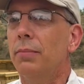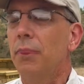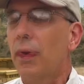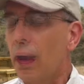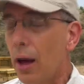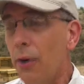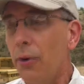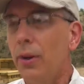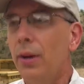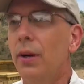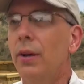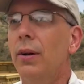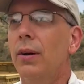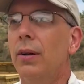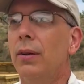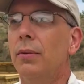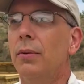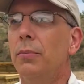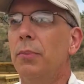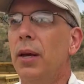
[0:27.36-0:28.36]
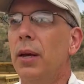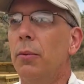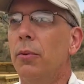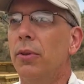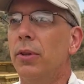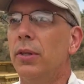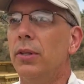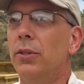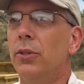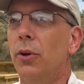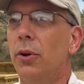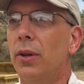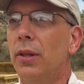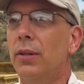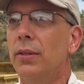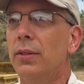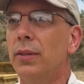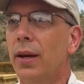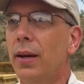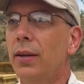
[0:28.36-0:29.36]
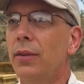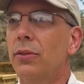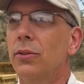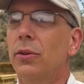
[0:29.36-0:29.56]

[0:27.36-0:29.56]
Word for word: look out here and to be able to enjoy the site.